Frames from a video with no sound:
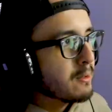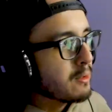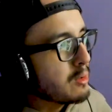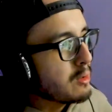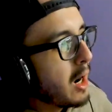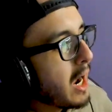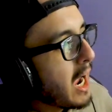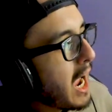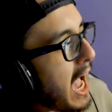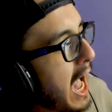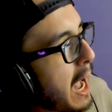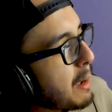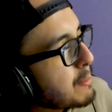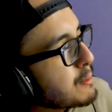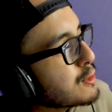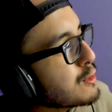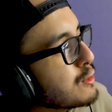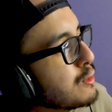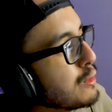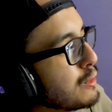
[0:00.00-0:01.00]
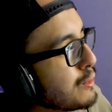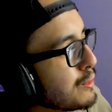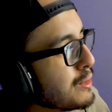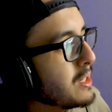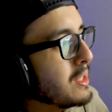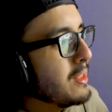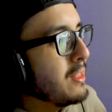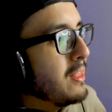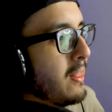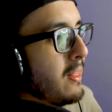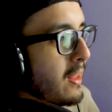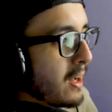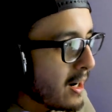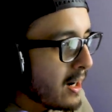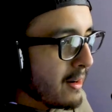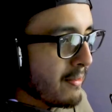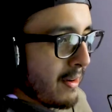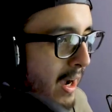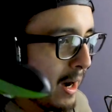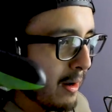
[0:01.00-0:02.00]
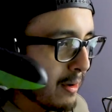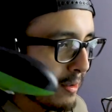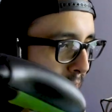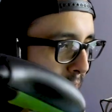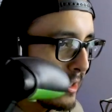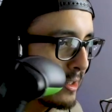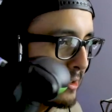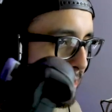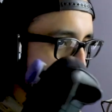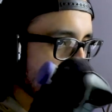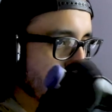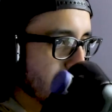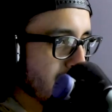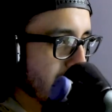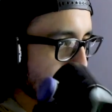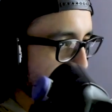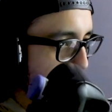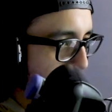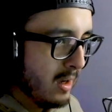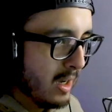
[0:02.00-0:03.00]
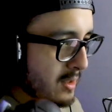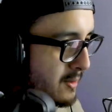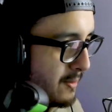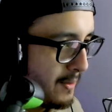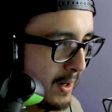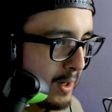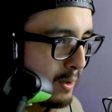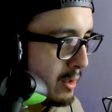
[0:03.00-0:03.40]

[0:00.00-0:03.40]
So I absolutely love how this controller feels. It's very